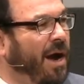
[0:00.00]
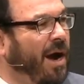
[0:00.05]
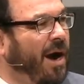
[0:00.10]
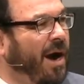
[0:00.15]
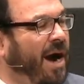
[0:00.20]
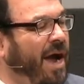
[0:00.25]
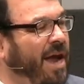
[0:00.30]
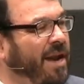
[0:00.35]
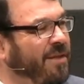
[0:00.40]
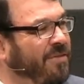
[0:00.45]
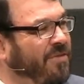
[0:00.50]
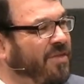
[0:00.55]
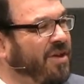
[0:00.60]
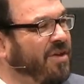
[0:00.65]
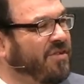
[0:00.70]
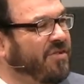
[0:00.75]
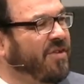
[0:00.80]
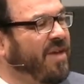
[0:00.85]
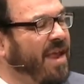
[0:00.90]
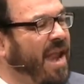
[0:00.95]
all right,
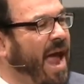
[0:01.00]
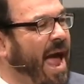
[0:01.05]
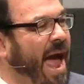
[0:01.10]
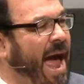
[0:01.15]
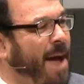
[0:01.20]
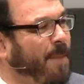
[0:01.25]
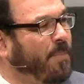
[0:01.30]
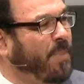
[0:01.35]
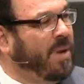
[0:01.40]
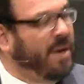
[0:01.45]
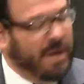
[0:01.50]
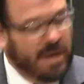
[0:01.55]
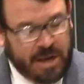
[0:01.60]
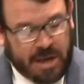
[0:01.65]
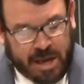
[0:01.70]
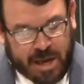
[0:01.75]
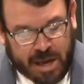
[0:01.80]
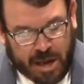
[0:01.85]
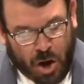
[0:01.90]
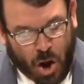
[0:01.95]
this had happened
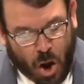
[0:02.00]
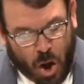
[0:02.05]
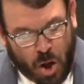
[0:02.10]
and